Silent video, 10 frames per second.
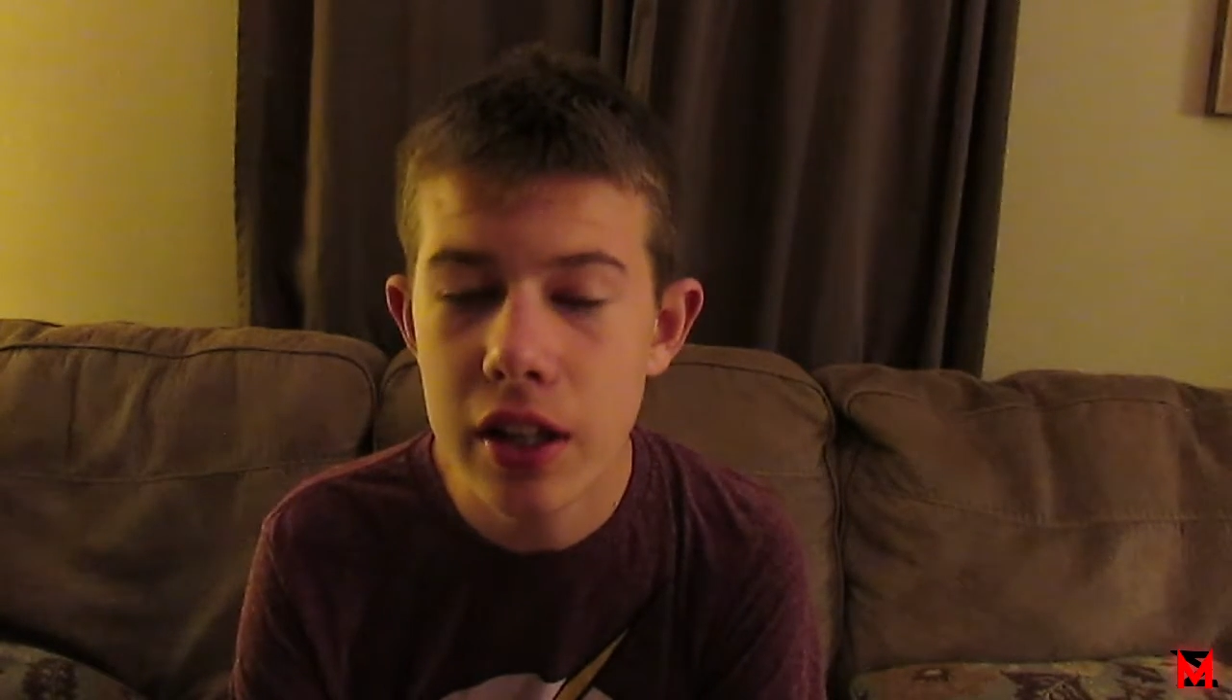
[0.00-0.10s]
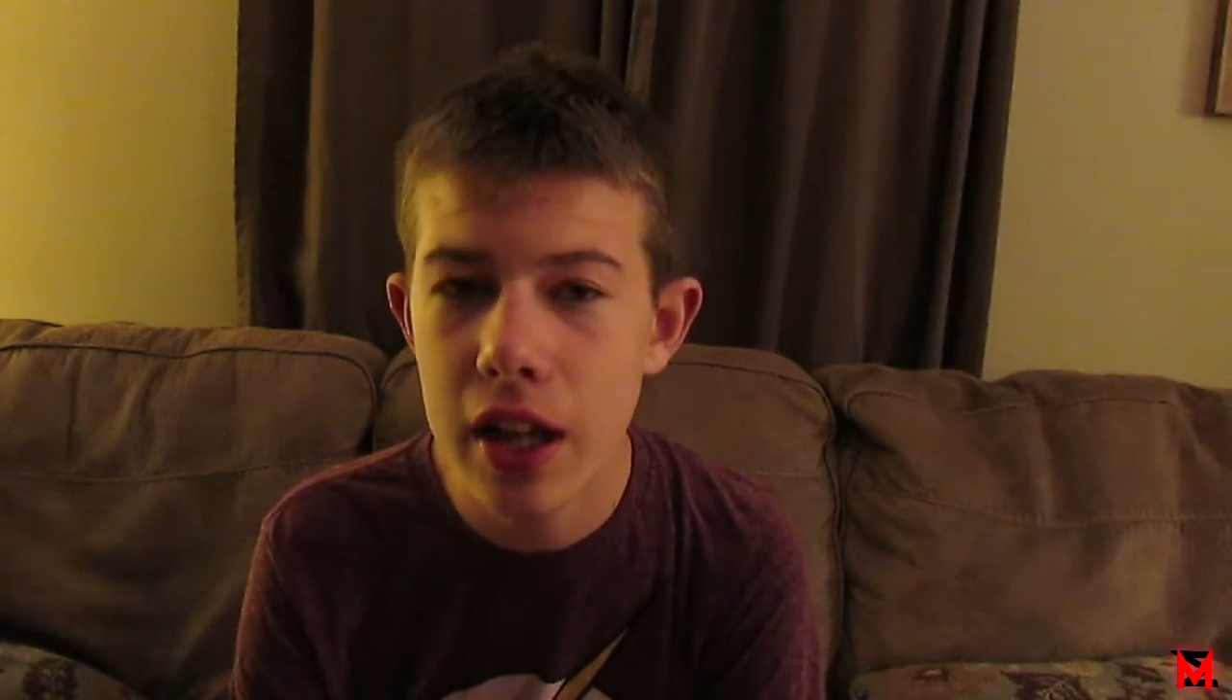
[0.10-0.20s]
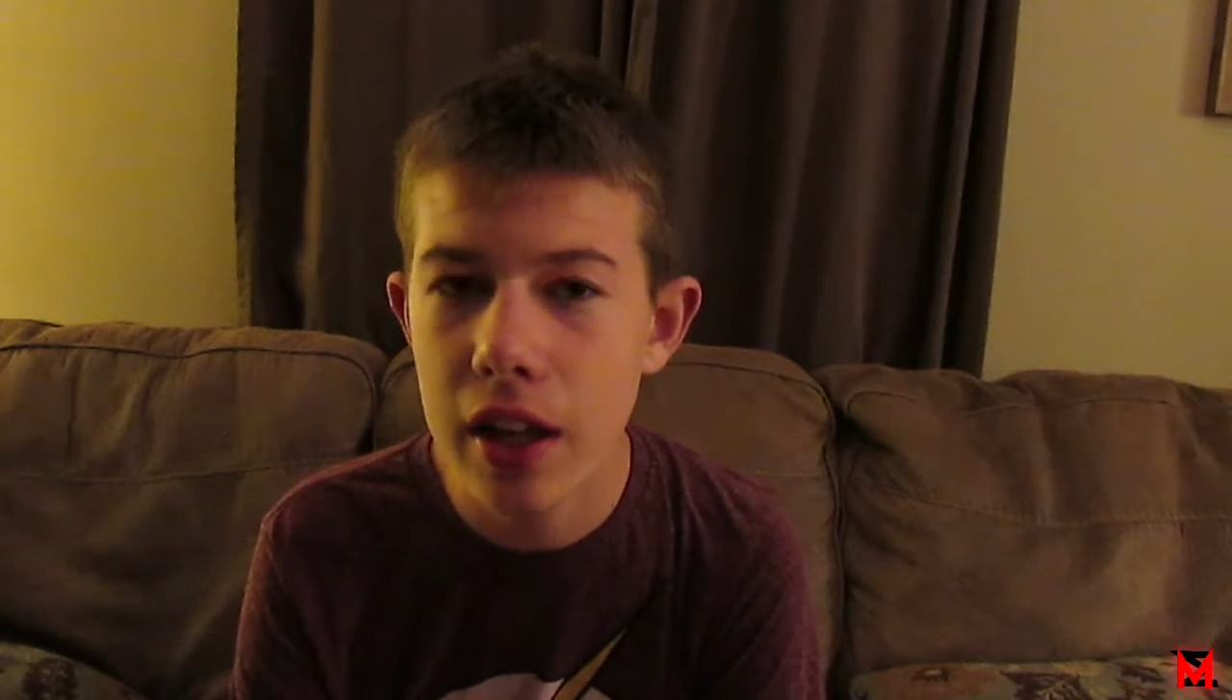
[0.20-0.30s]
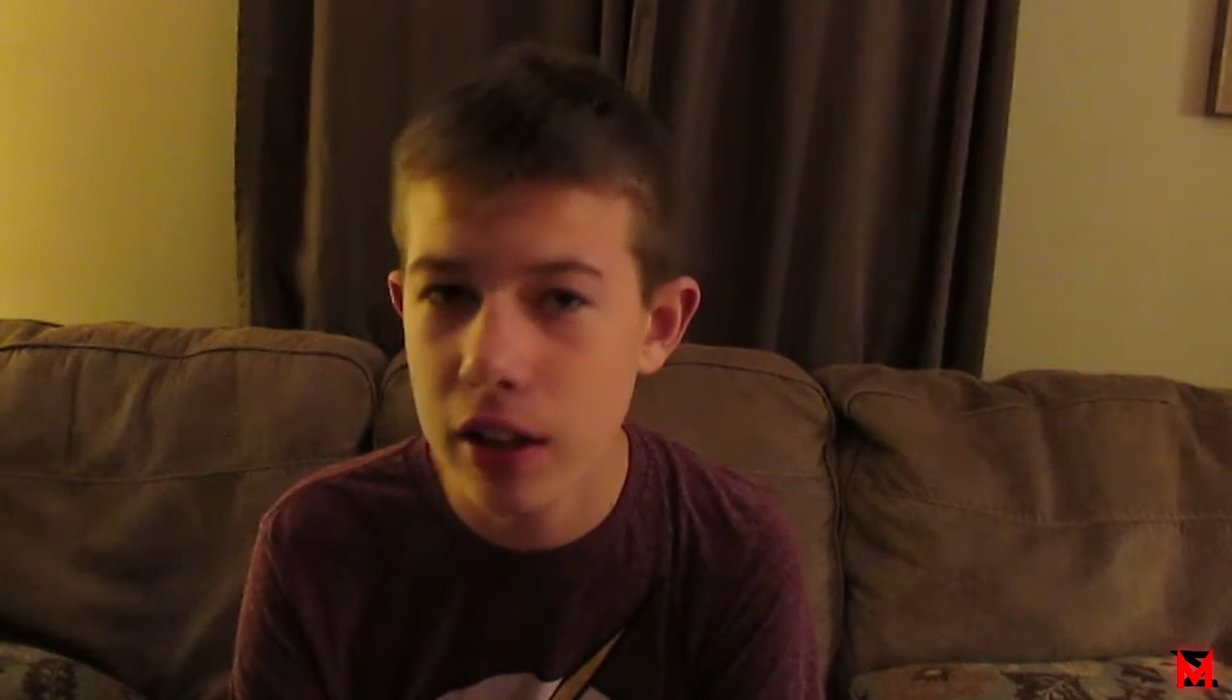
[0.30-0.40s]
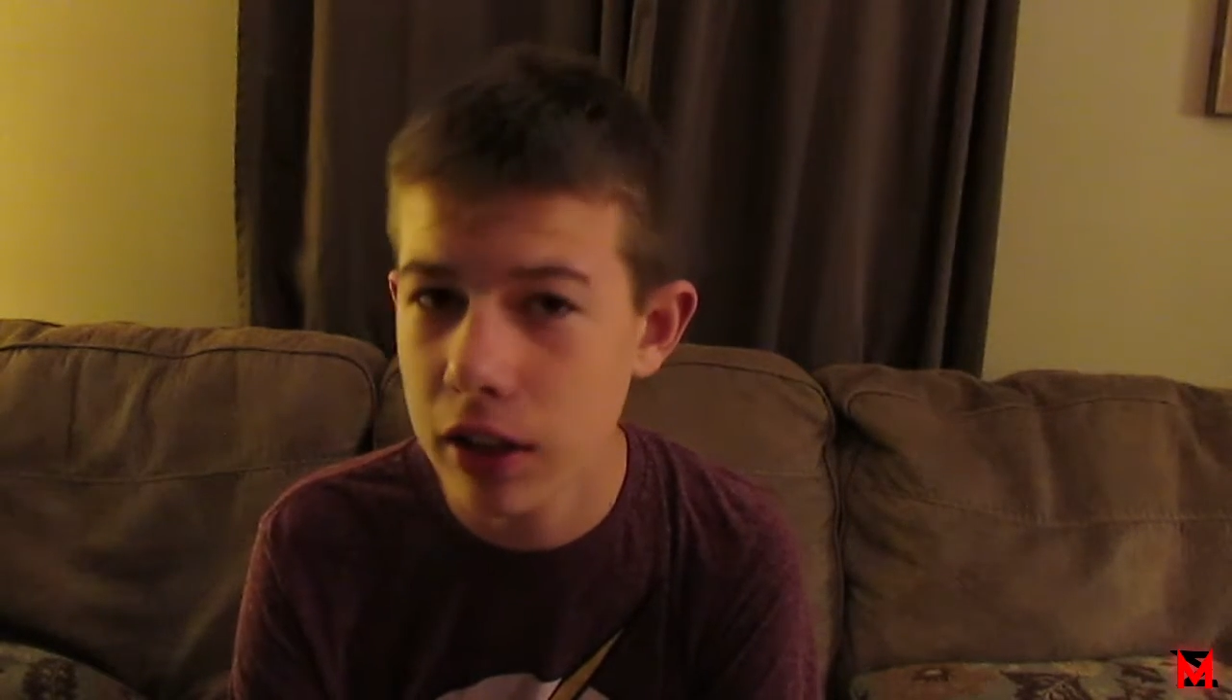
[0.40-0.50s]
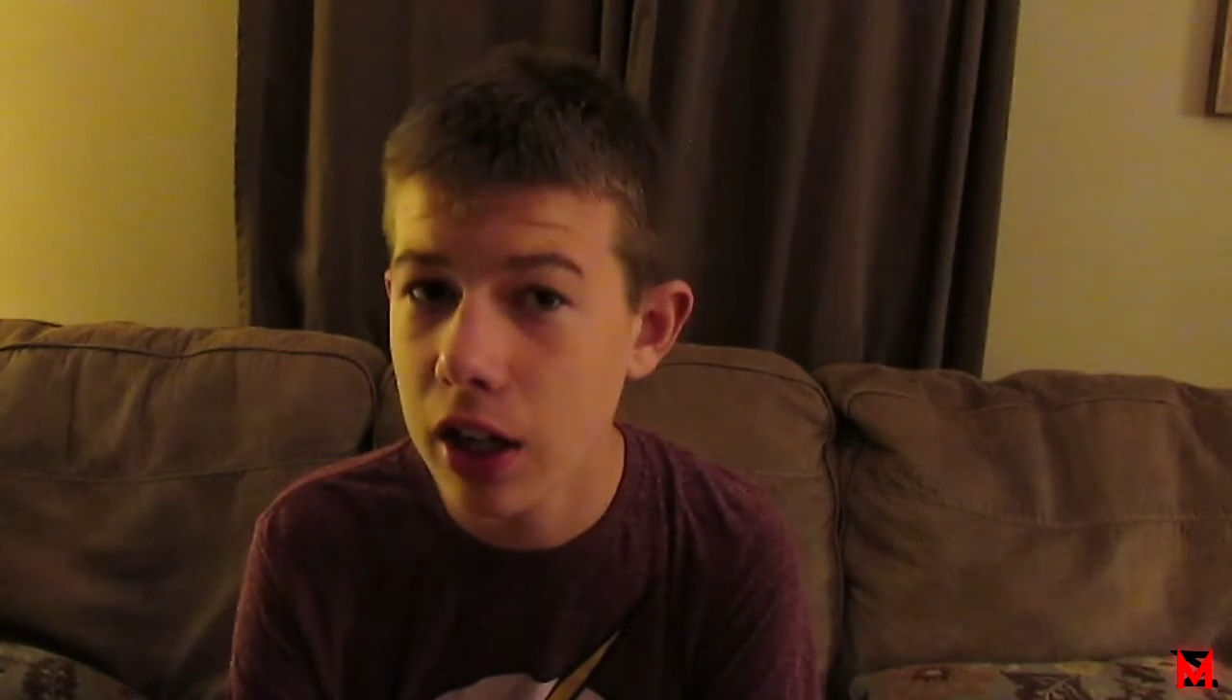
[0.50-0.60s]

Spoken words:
that and then